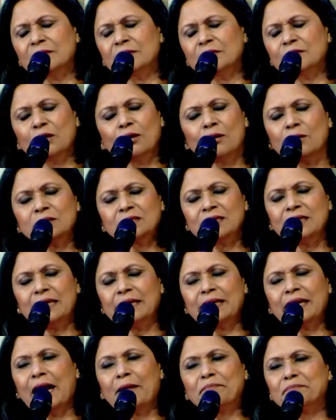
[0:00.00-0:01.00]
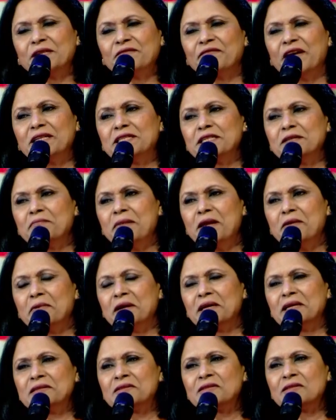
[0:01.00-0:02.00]
totally captivated me
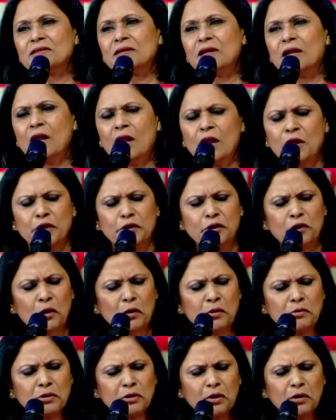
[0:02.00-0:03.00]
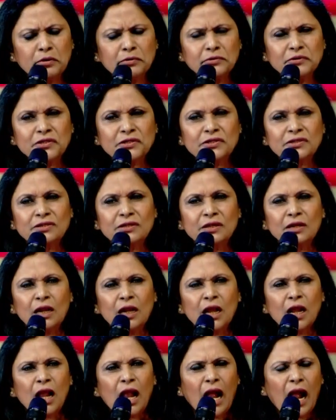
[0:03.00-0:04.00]
was no notes,
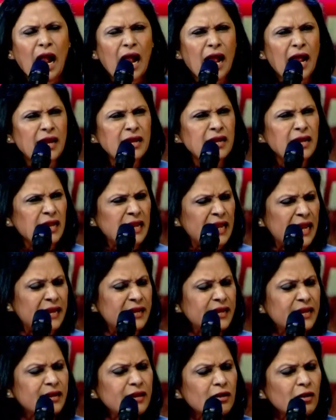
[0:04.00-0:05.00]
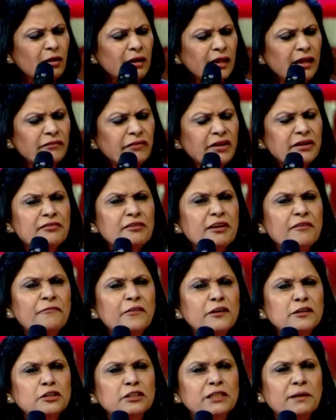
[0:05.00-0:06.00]
and he did not even
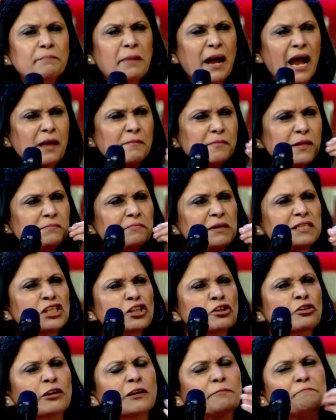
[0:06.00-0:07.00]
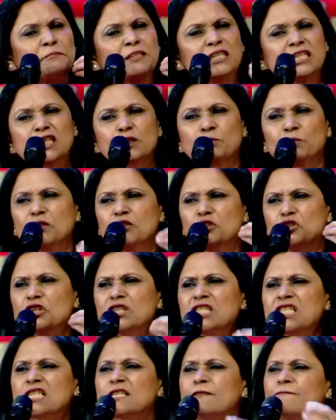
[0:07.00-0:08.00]
refer to the Bible, but scriptures were
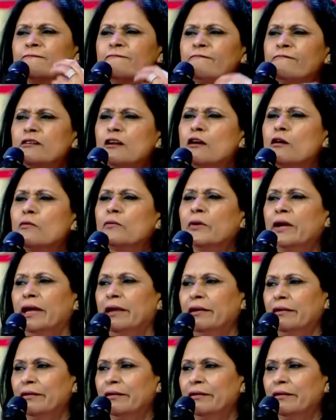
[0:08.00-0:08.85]
just flowing.